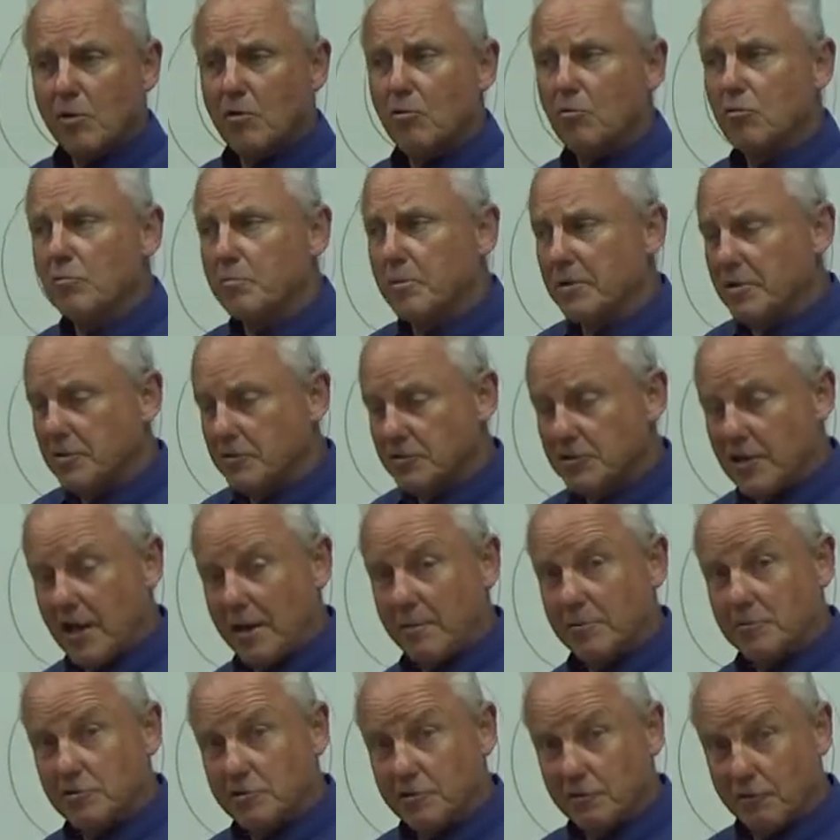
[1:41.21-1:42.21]
would be the
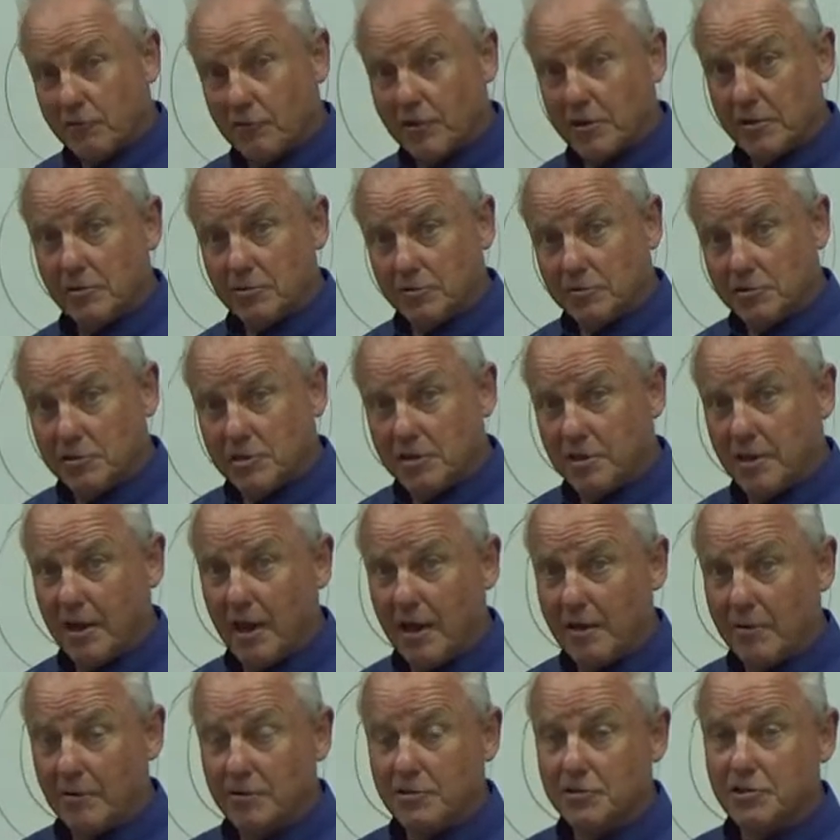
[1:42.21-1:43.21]
same as the frequency
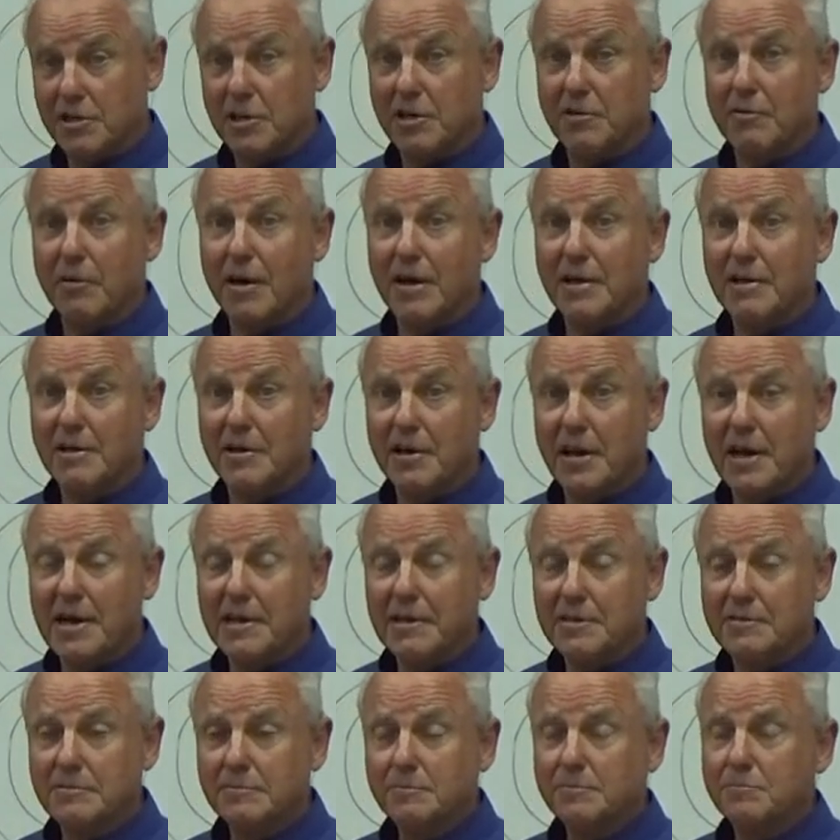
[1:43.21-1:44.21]
they were generated
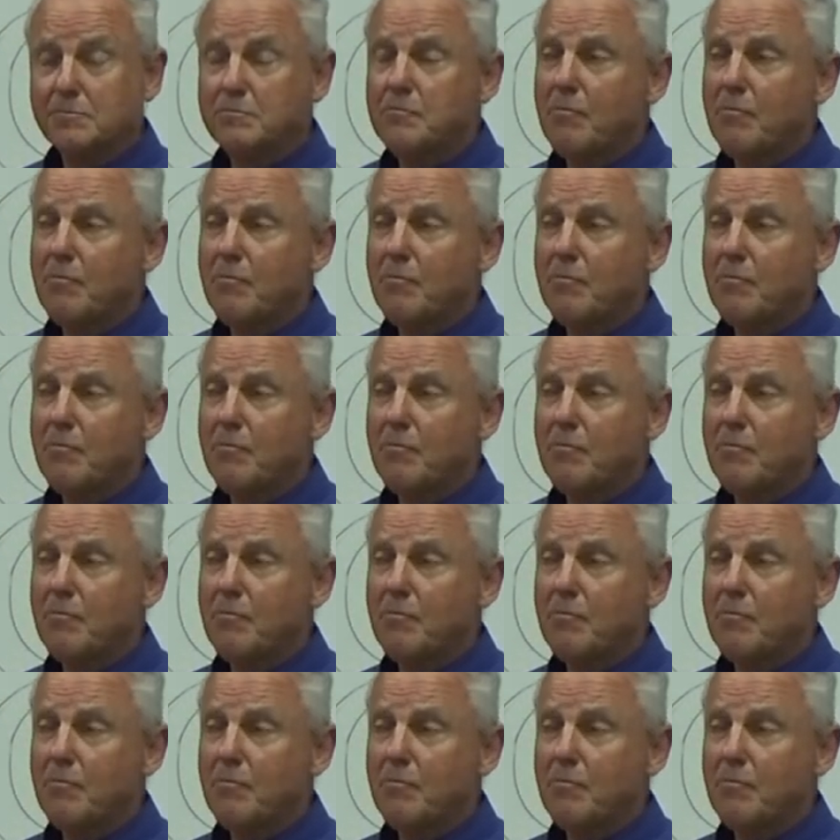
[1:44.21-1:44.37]
at,